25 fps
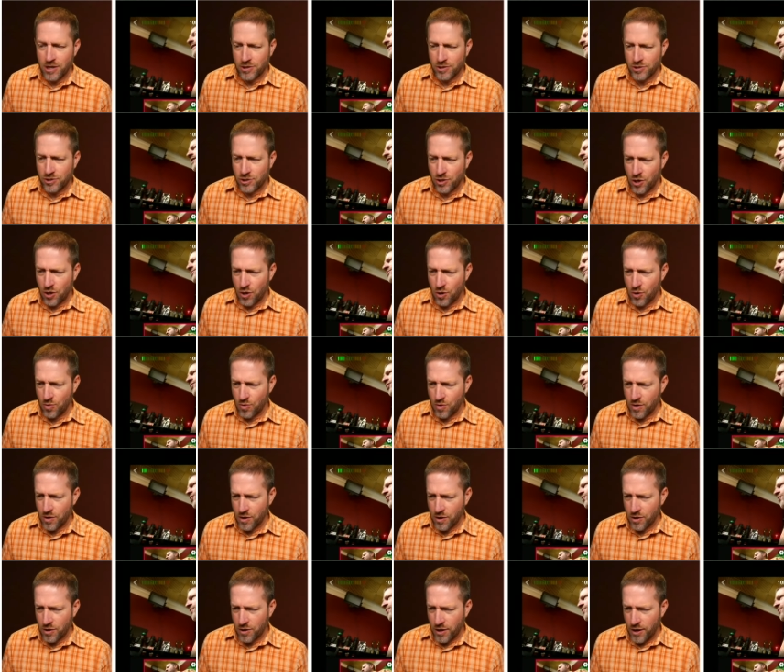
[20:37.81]
So
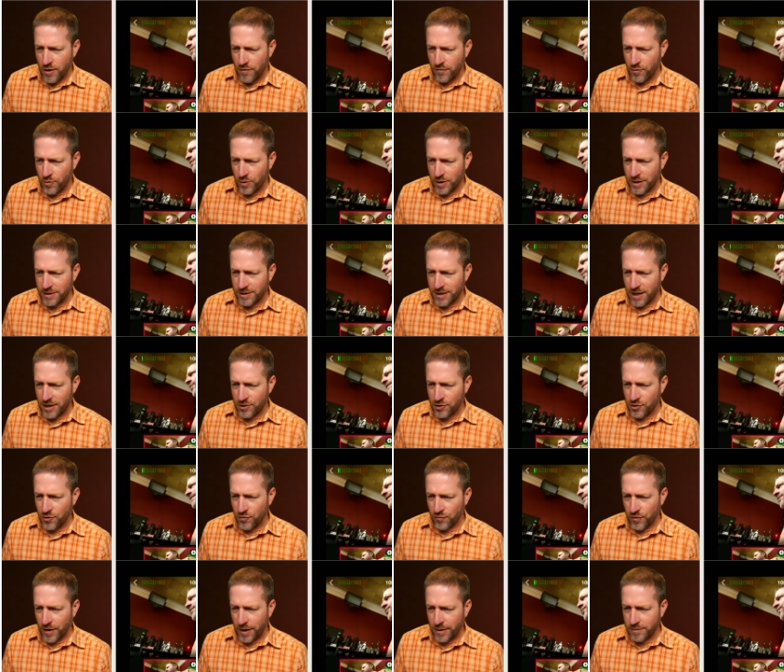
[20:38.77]
if you want to set
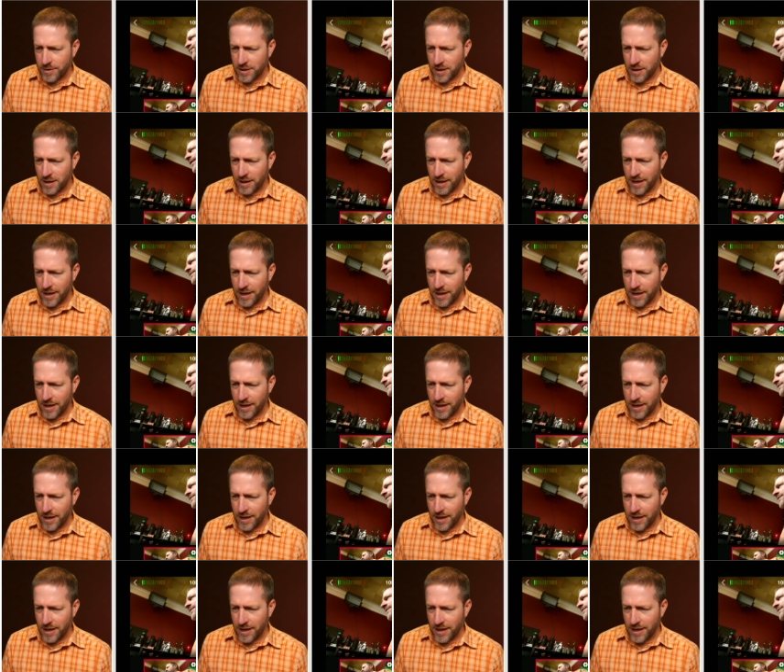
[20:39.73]
two frames of